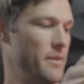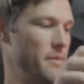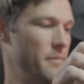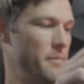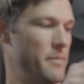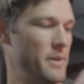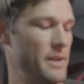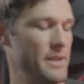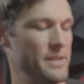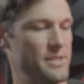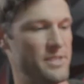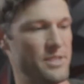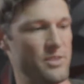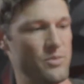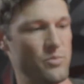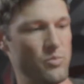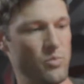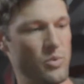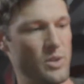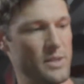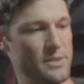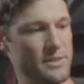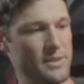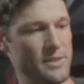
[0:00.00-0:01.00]
but it just
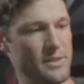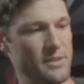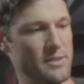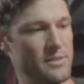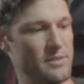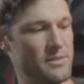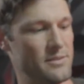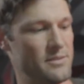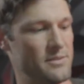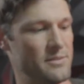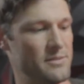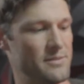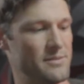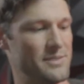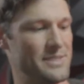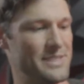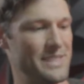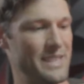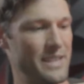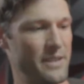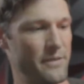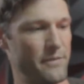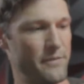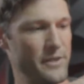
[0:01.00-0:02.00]
wasn't, it's
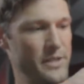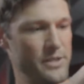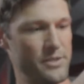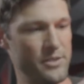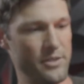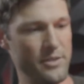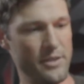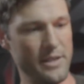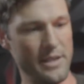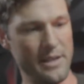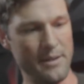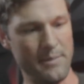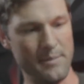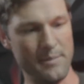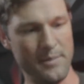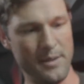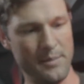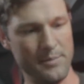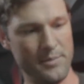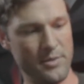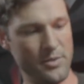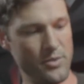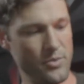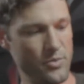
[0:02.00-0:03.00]
not a feature that
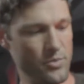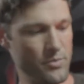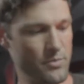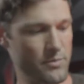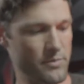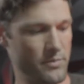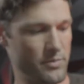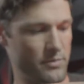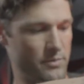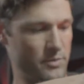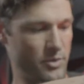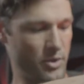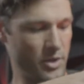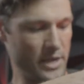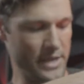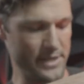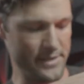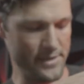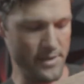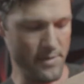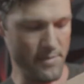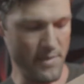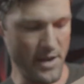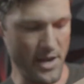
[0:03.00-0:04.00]
I'm too
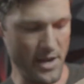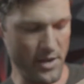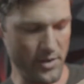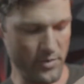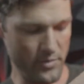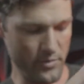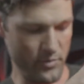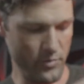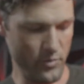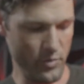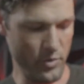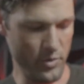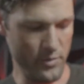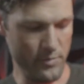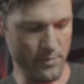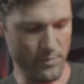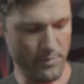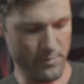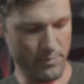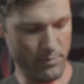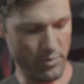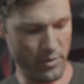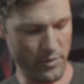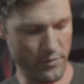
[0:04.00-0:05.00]
crazy about and would
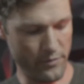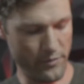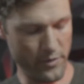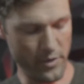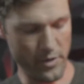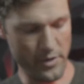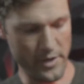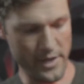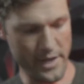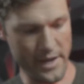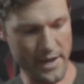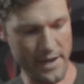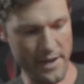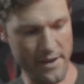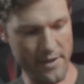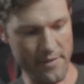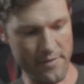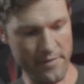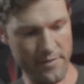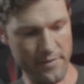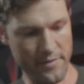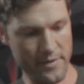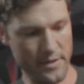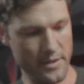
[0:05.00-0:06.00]
prefer to
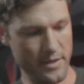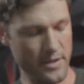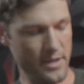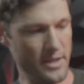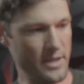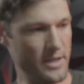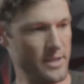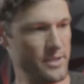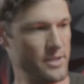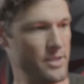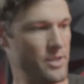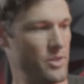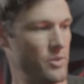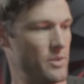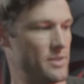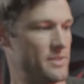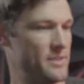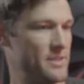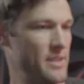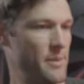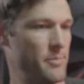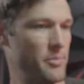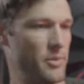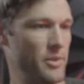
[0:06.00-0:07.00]
have, you know, a
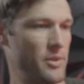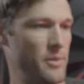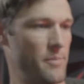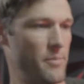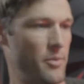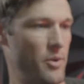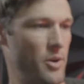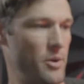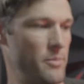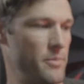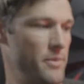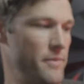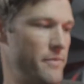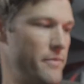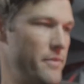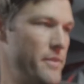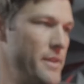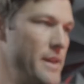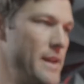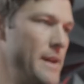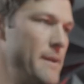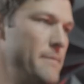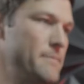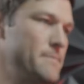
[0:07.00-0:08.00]
separate compartment for
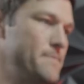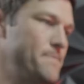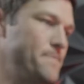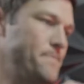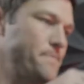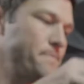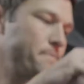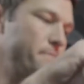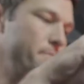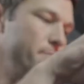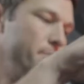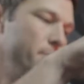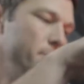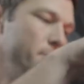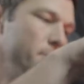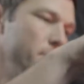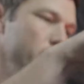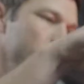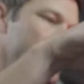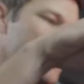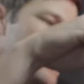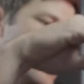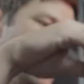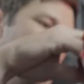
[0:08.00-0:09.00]
that.
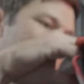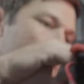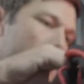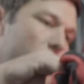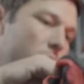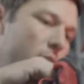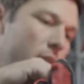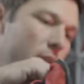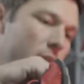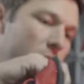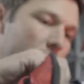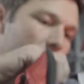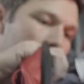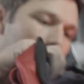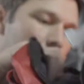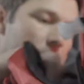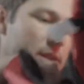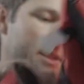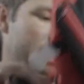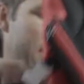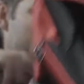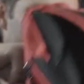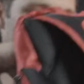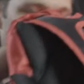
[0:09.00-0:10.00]

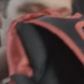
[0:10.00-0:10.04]
But again,